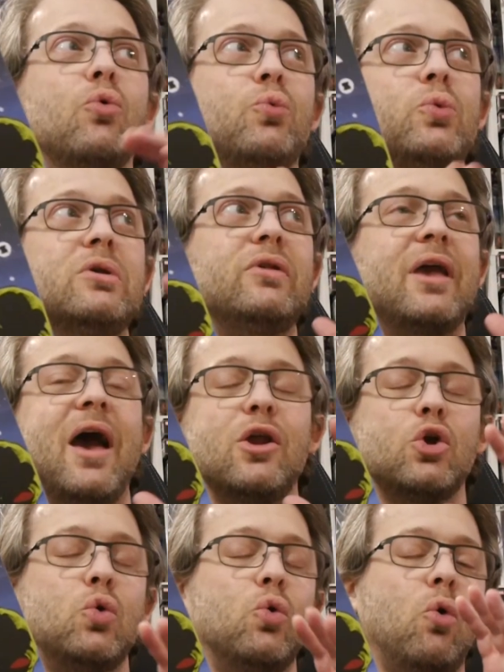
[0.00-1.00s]
a really
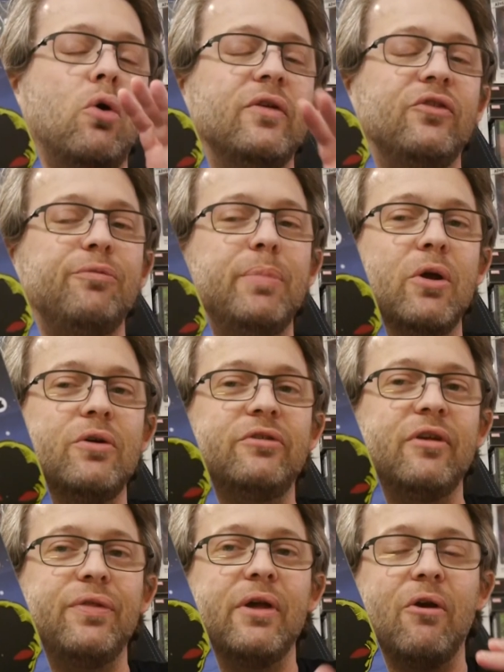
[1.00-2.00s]
kind of cool
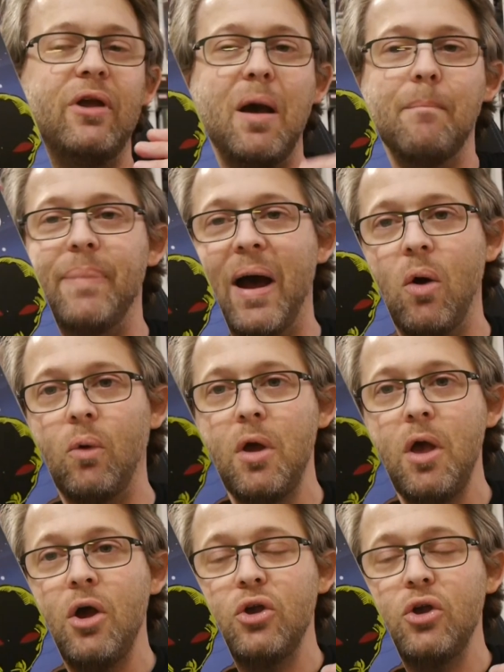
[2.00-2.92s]
conspiracy theory about